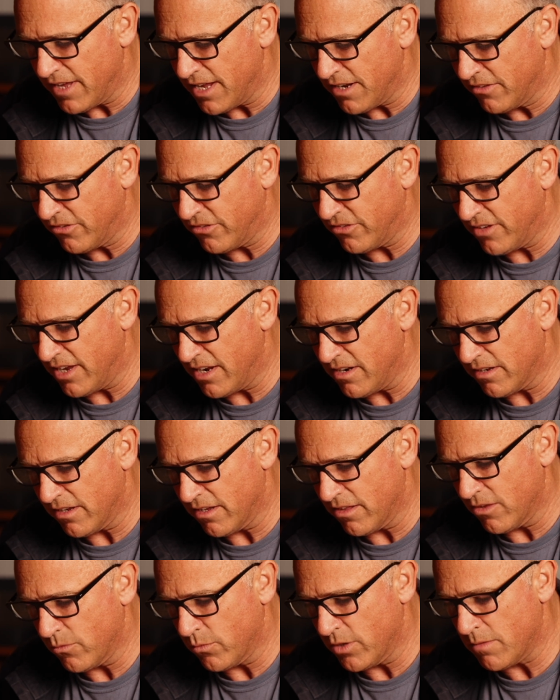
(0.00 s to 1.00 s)
at its centre
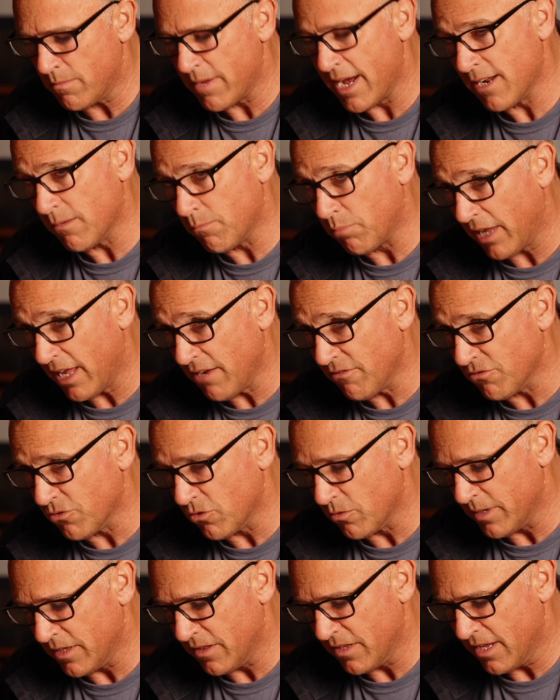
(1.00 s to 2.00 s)
that we'd made a
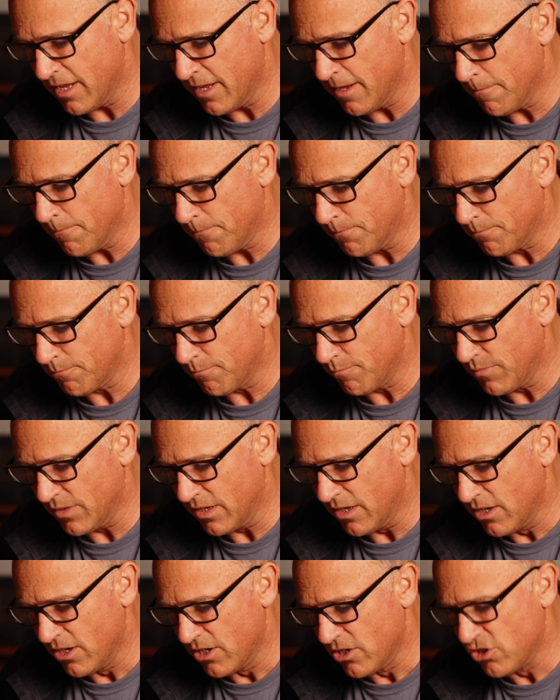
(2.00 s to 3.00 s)
platform in there.
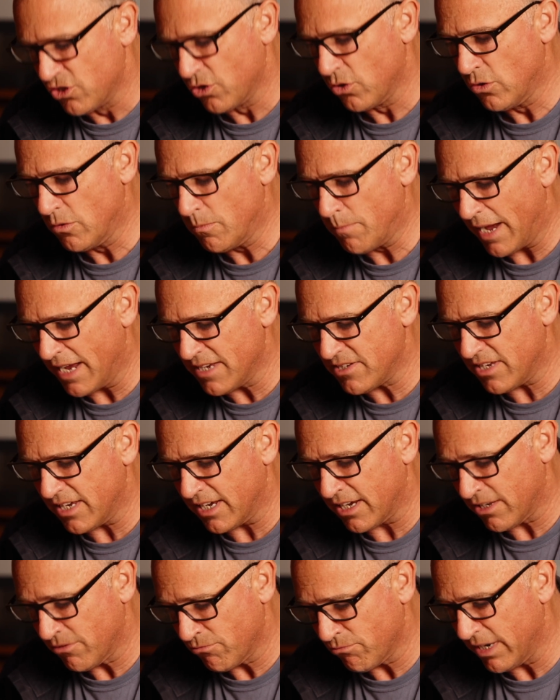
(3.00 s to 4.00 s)
Too
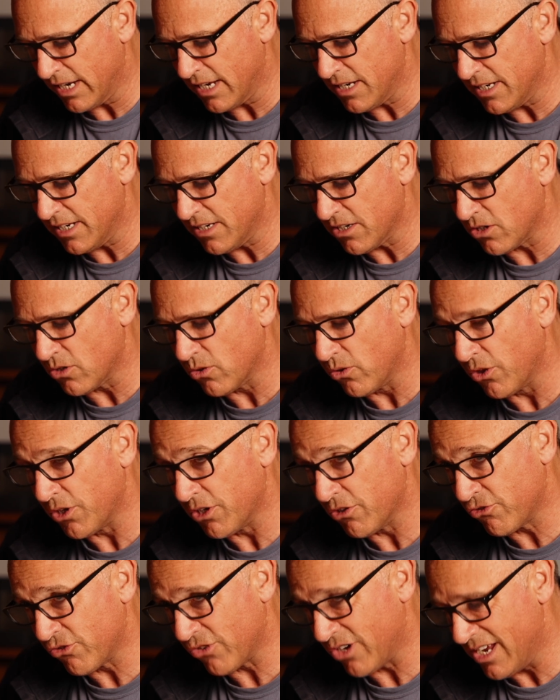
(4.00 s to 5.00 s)
basic and rickety to call it
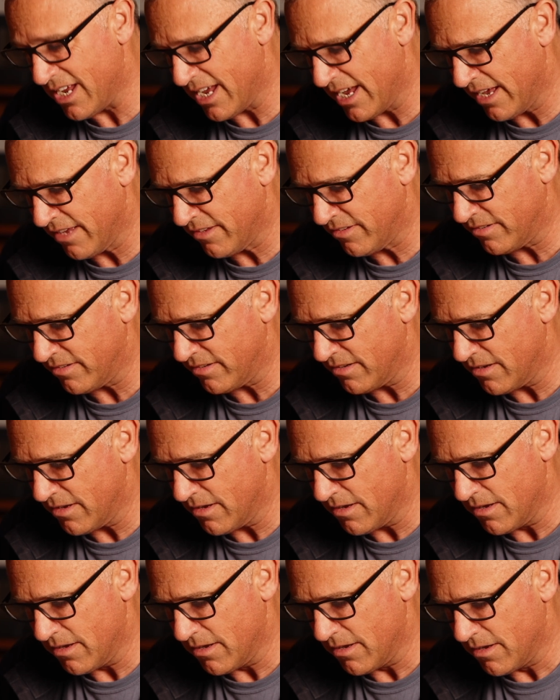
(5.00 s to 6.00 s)
a treehouse,
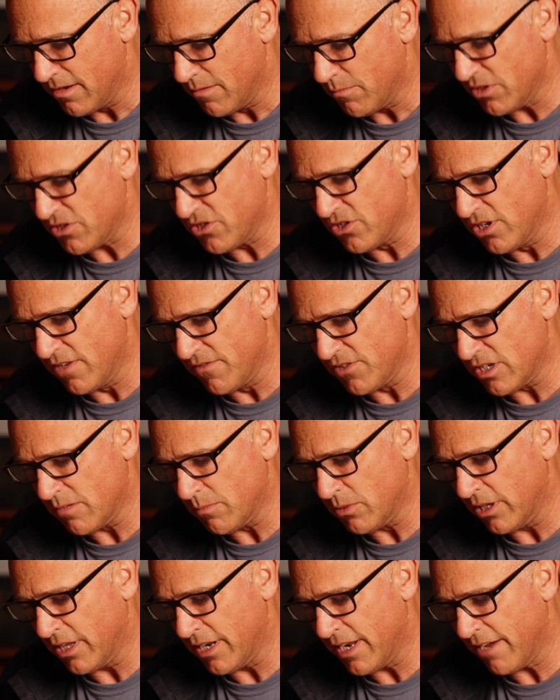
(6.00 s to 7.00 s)
but
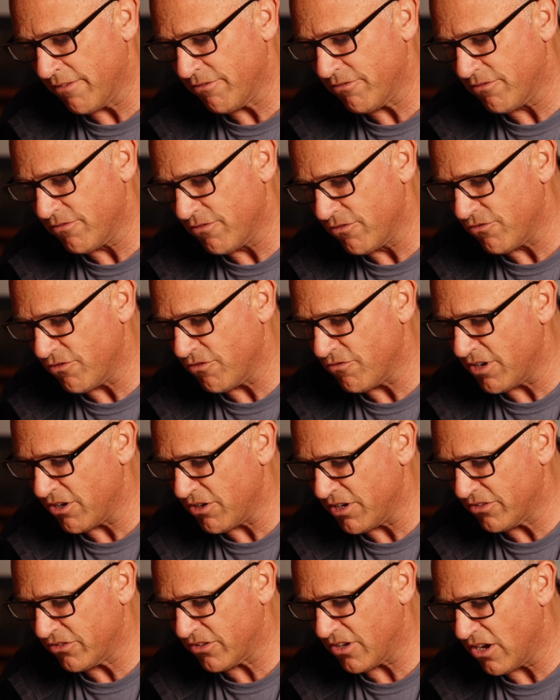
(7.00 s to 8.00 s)
serviceable enough for
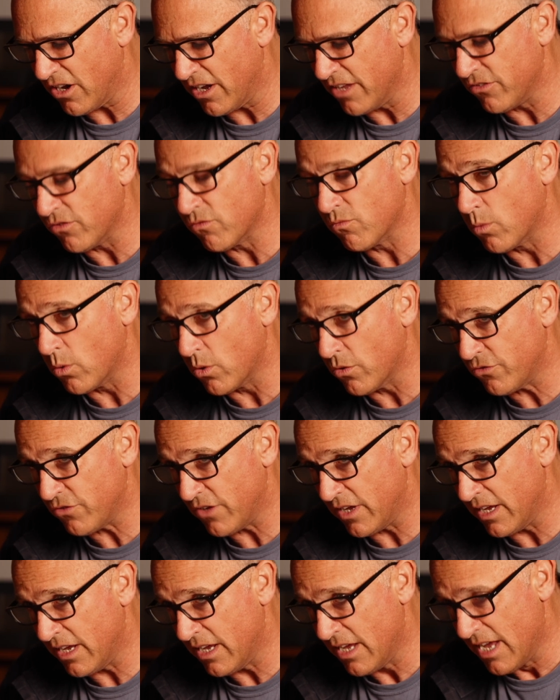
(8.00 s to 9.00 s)
various kinds of
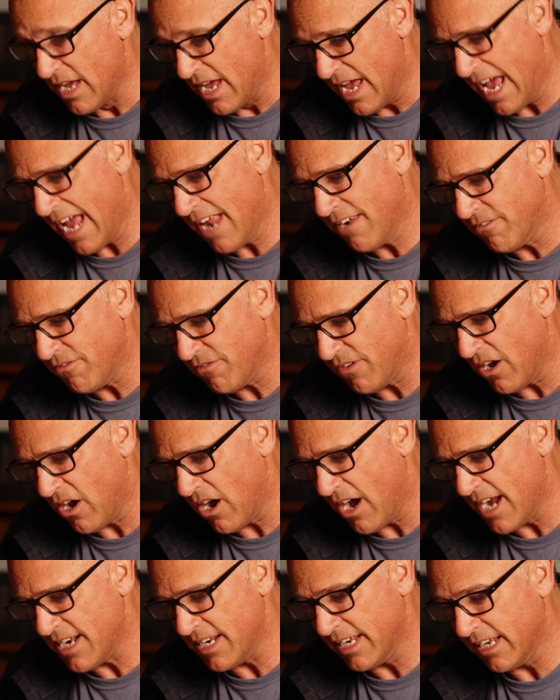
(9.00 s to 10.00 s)
warfare, and for
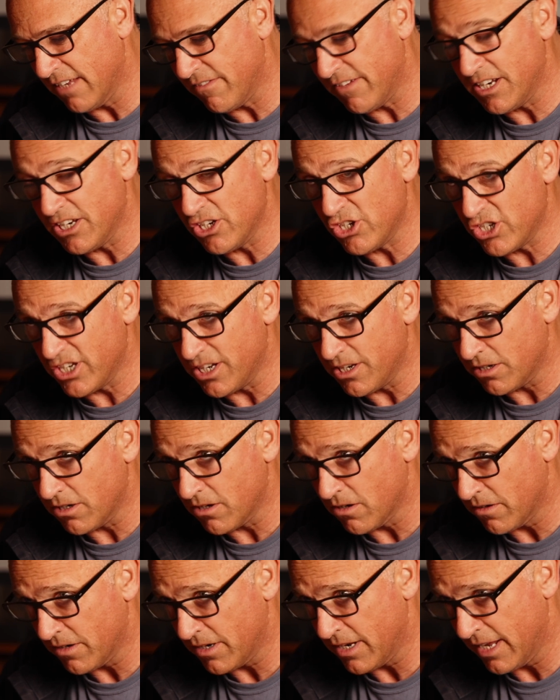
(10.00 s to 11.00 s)
hiding if any shit had
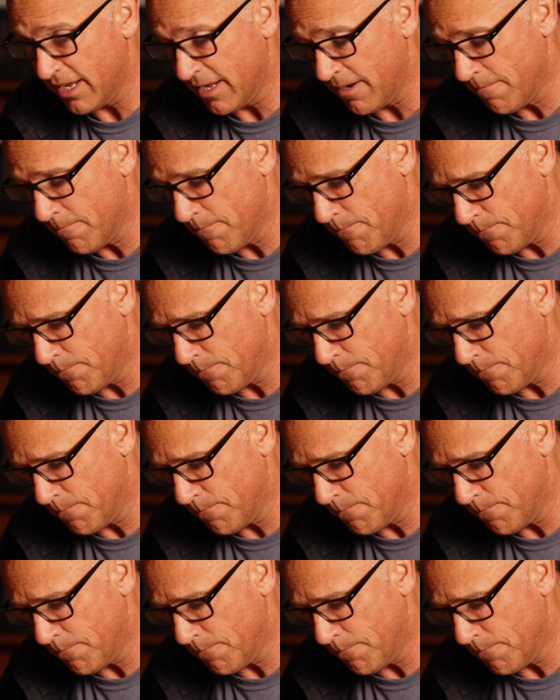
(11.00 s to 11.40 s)
gone down.